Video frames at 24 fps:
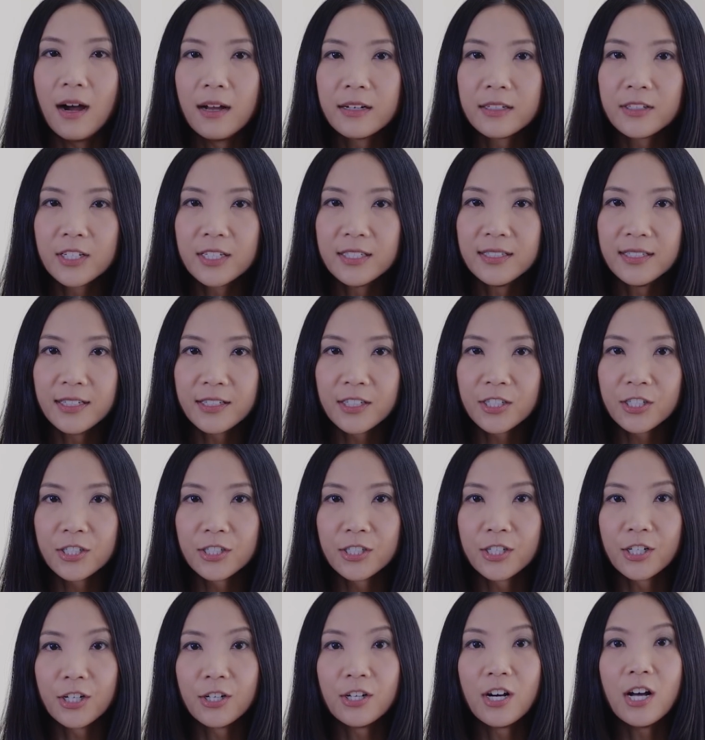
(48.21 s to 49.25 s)

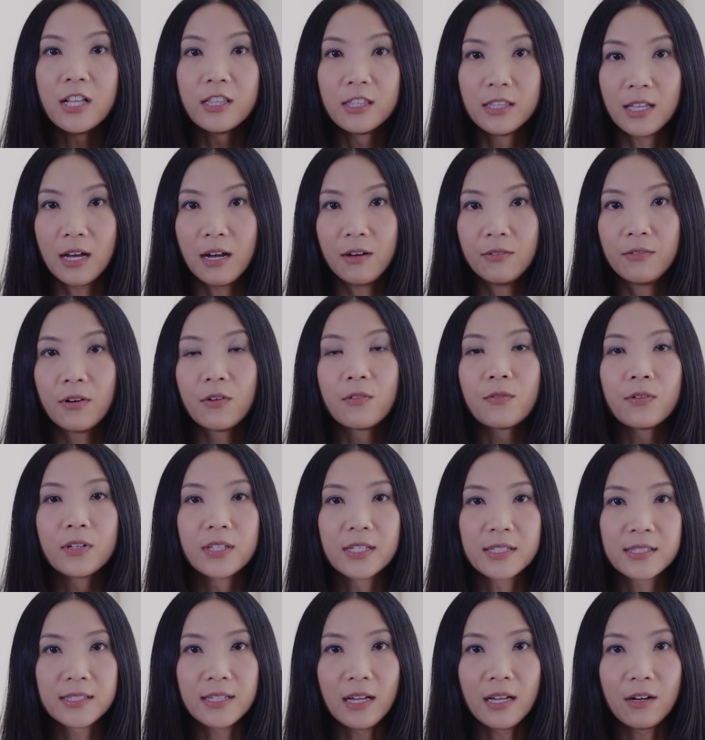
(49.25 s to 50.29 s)
unconditional love for
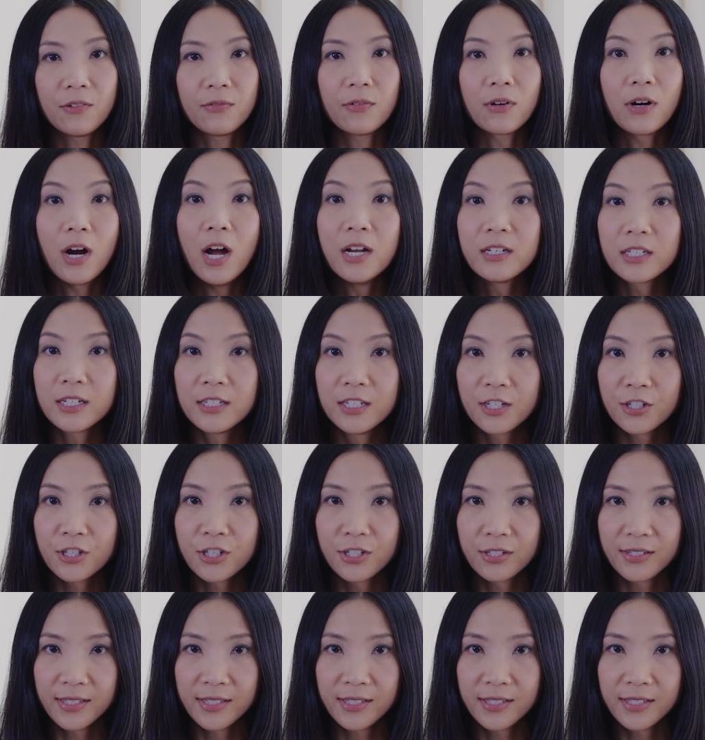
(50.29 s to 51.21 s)
the self, or unconditional